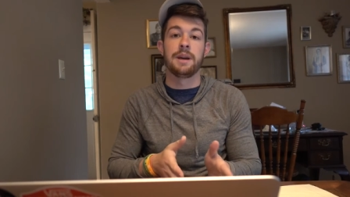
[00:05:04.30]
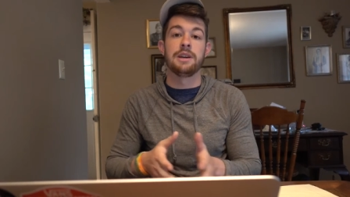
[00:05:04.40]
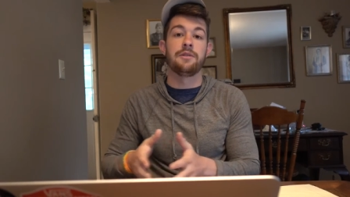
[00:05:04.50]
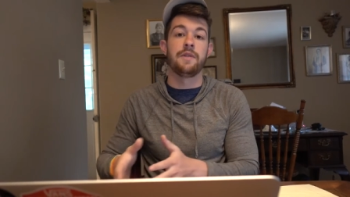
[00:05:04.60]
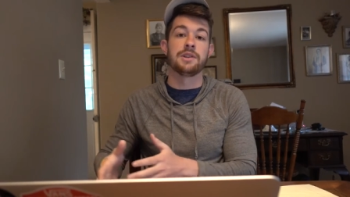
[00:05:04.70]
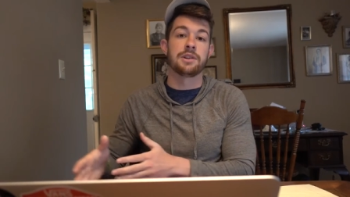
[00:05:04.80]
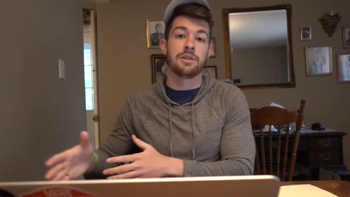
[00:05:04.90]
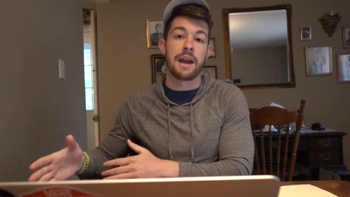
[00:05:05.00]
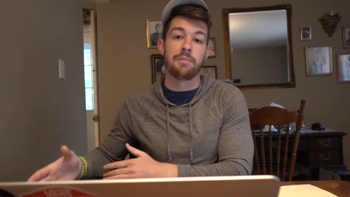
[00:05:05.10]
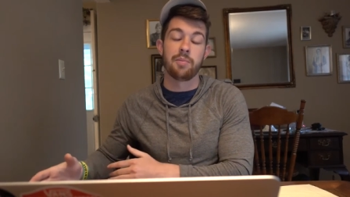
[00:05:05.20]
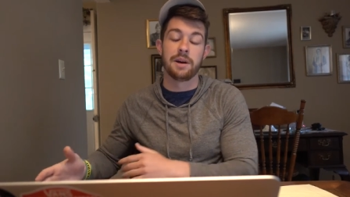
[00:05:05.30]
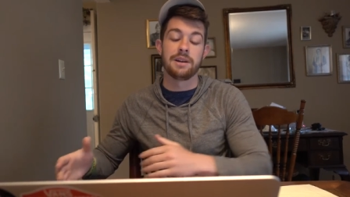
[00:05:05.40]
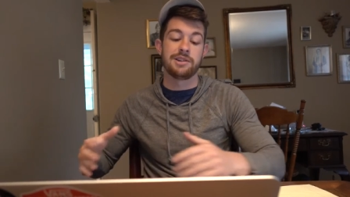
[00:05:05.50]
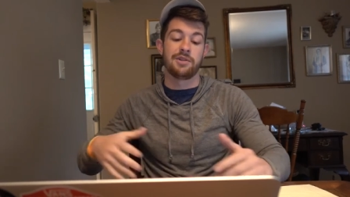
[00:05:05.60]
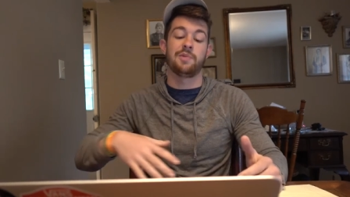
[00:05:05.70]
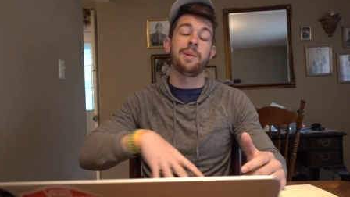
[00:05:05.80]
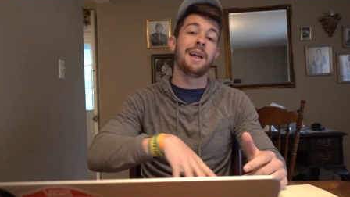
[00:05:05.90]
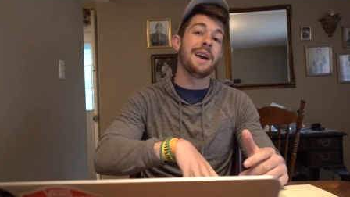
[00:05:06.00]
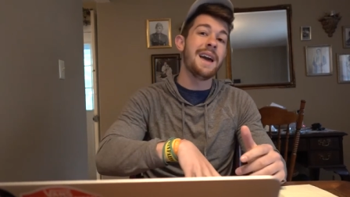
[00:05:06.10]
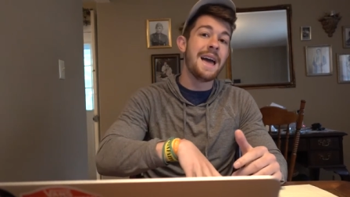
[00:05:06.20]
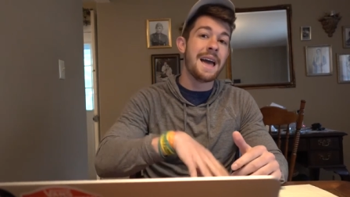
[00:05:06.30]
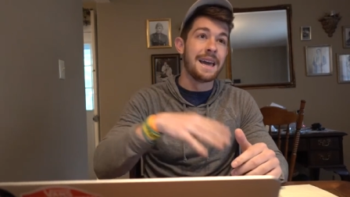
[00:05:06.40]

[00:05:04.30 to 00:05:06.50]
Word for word: me his physical capabilities or his play